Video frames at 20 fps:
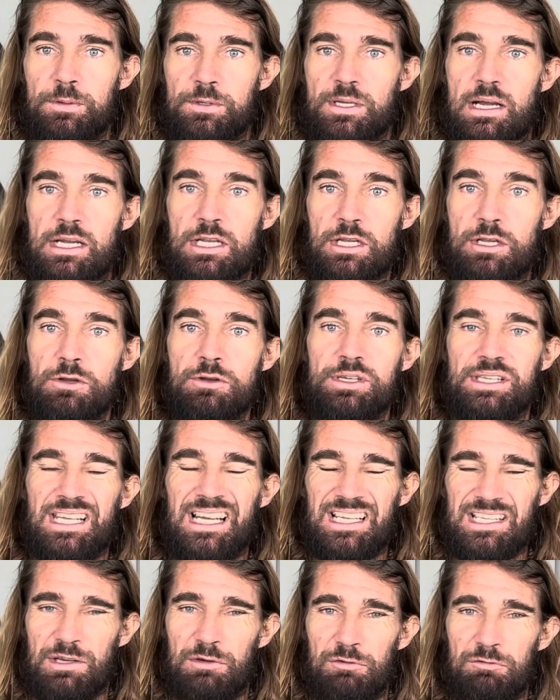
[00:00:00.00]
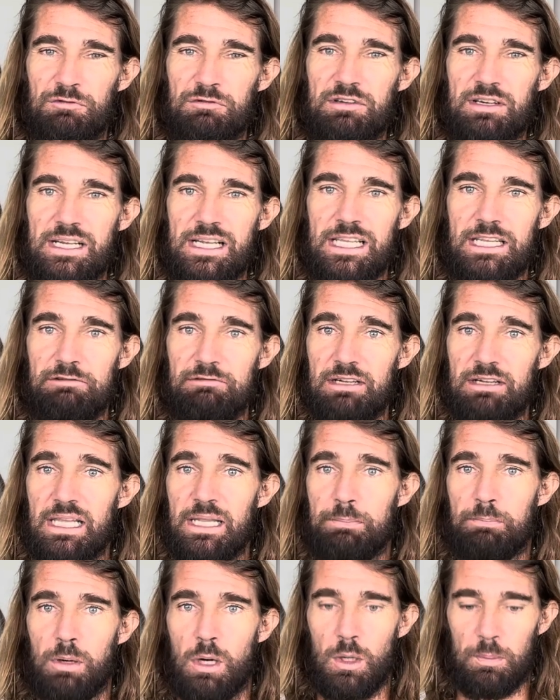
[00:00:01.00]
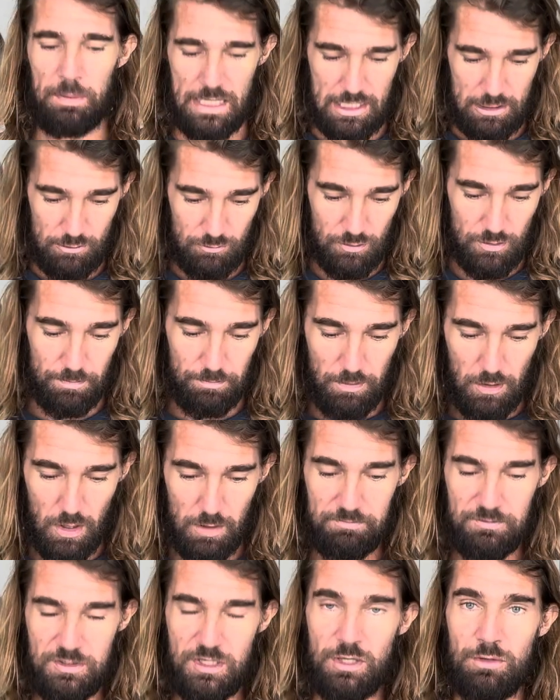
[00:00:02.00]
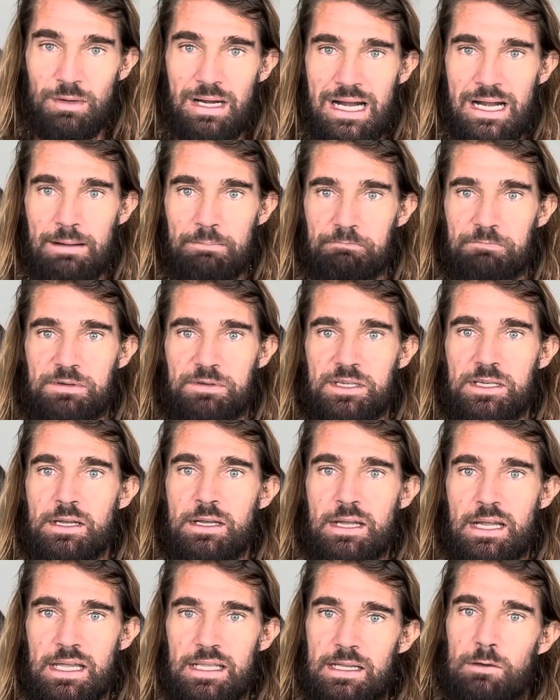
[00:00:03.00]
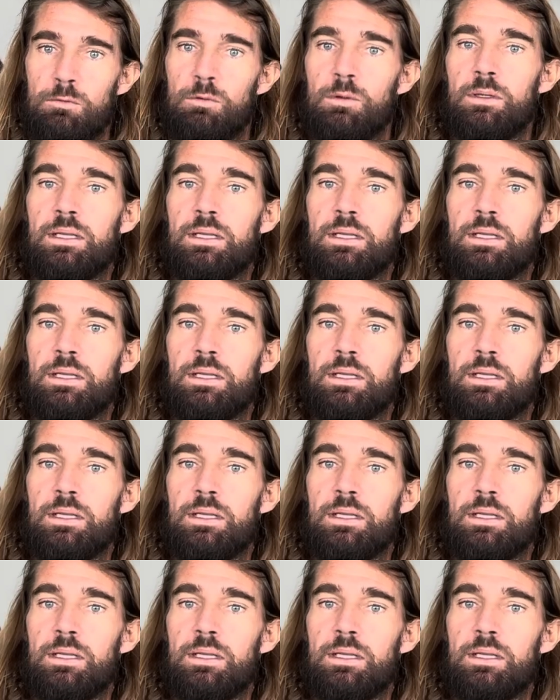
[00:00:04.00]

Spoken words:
So I use that to really, really pop out the bottom two abs, and that will